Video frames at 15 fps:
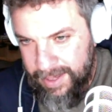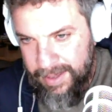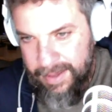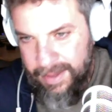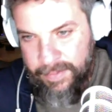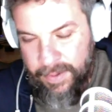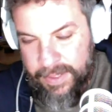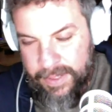
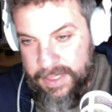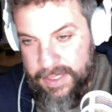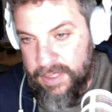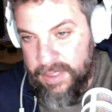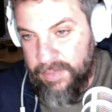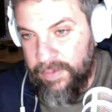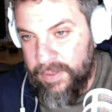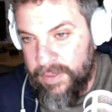for instance,
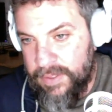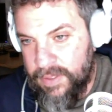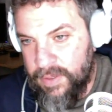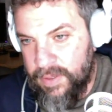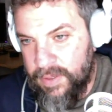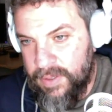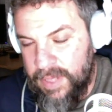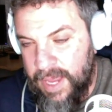the first
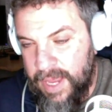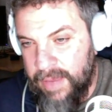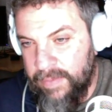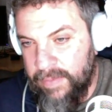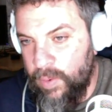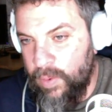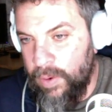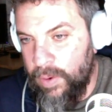day
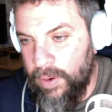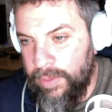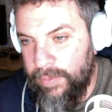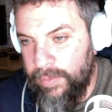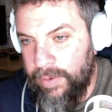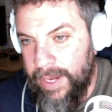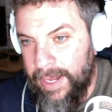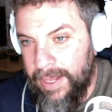of quarter
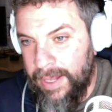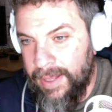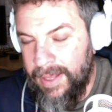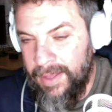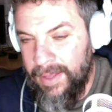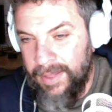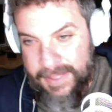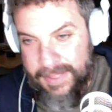three,
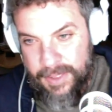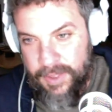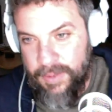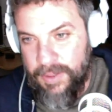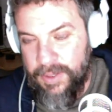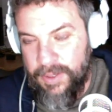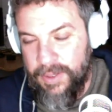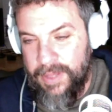let's hit
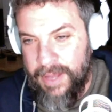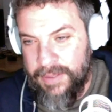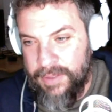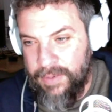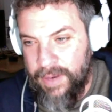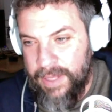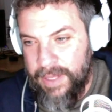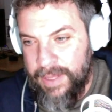200,000
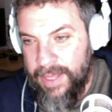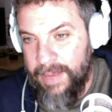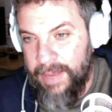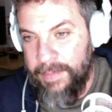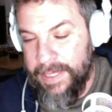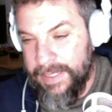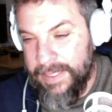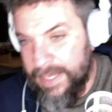right then,
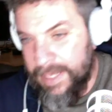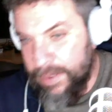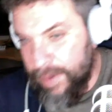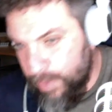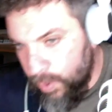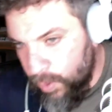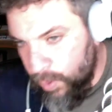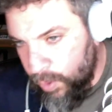because then you
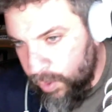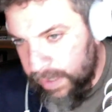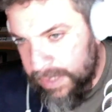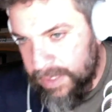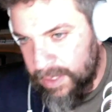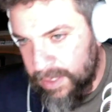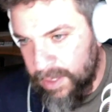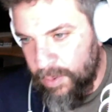have the whole
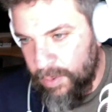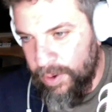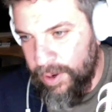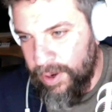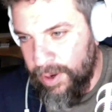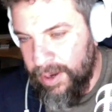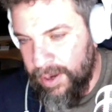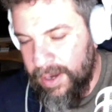rest of the
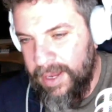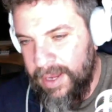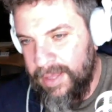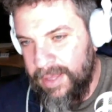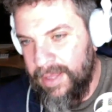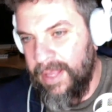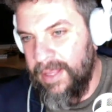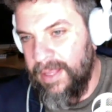quarter,
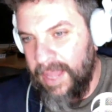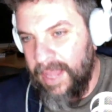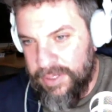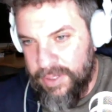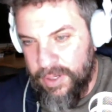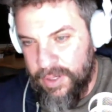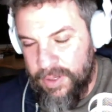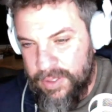then the
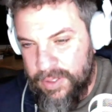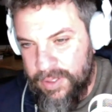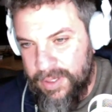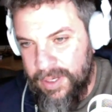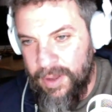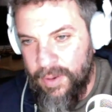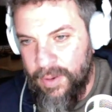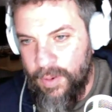extra,
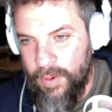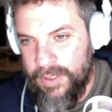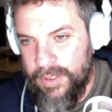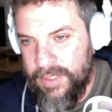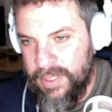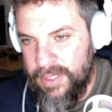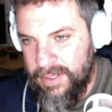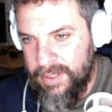quarters,
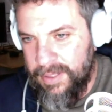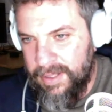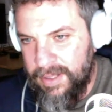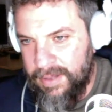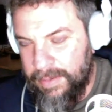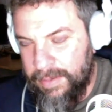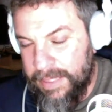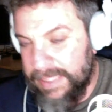
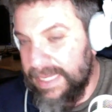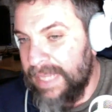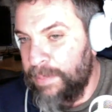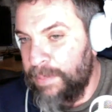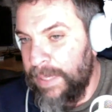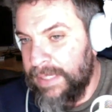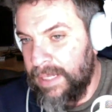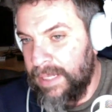because that's
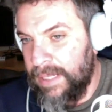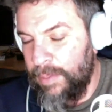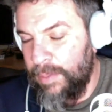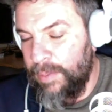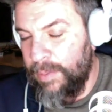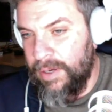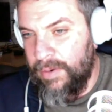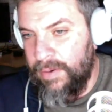basically when
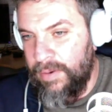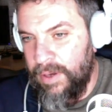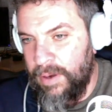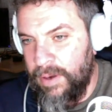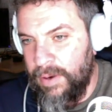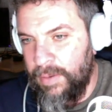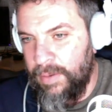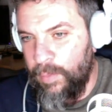
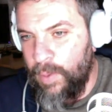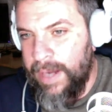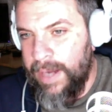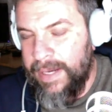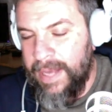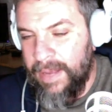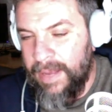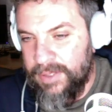your wind
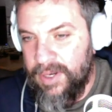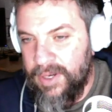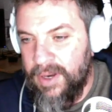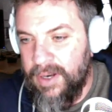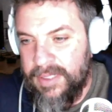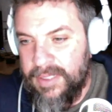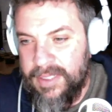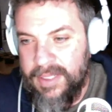down
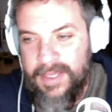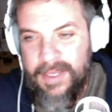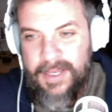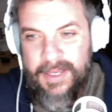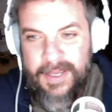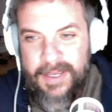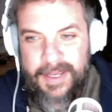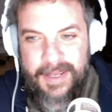starts.
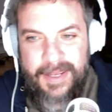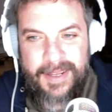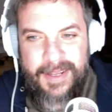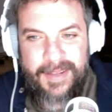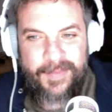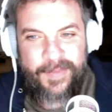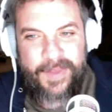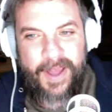
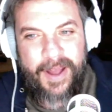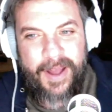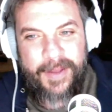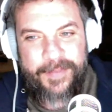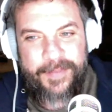Um,